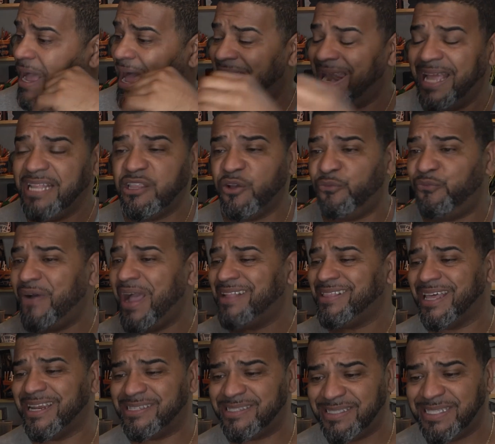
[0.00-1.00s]
like the fact
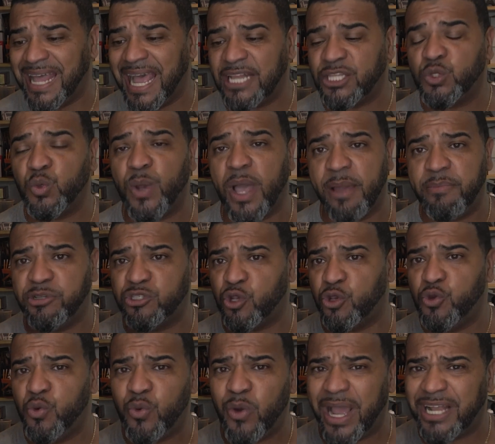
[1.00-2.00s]
that it's not too heavy, so
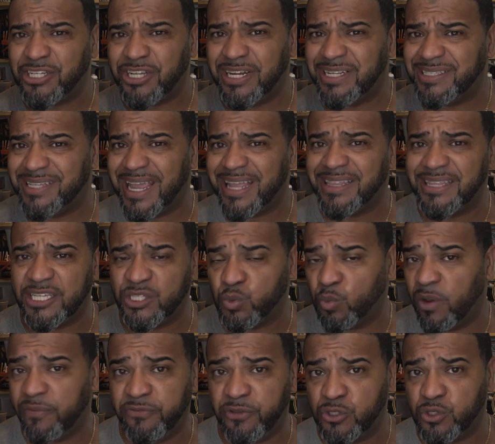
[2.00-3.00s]
you could actually take this
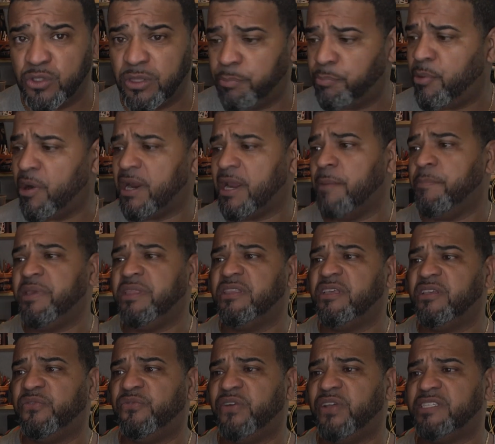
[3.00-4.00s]
with you to the park. I mean,
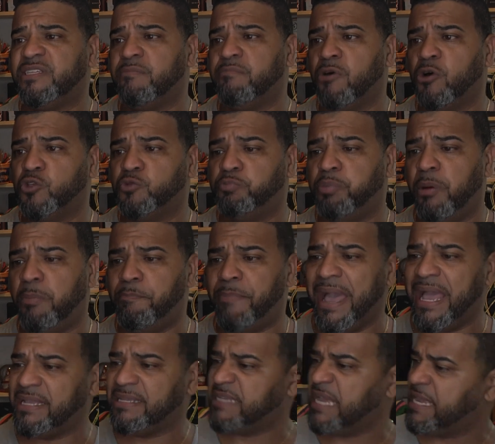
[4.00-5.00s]
this fits in most book
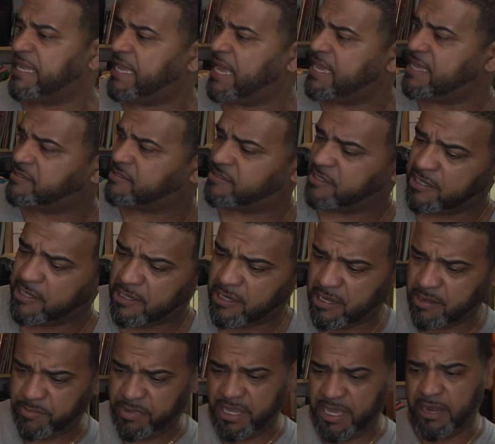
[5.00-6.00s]
bags, I guess.
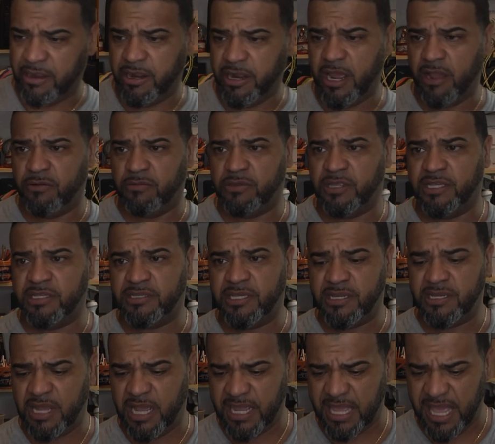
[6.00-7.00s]
I mean, I don't know, does
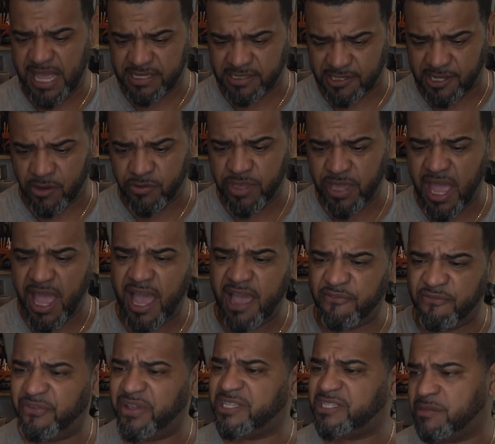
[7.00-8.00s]
it? I guess so. Yeah,
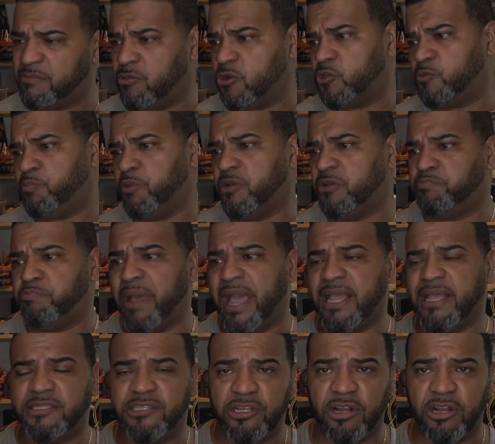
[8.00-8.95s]
it fits in most book bags,